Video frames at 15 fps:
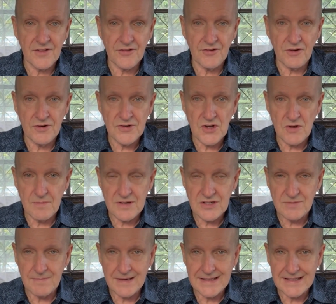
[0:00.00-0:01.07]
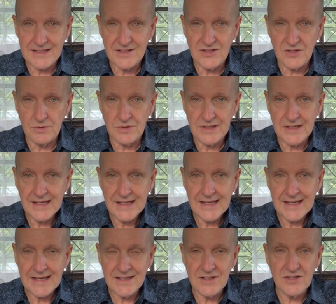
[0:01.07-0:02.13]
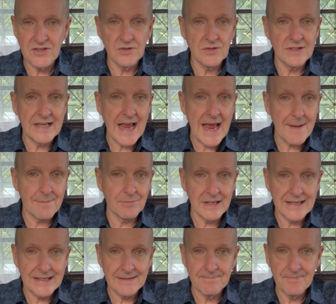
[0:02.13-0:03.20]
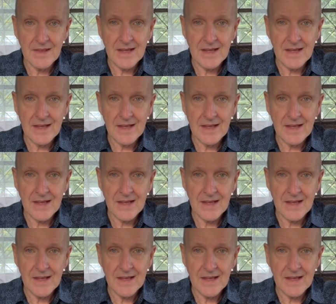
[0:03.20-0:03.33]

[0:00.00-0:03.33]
throw so much money into it, into gambling,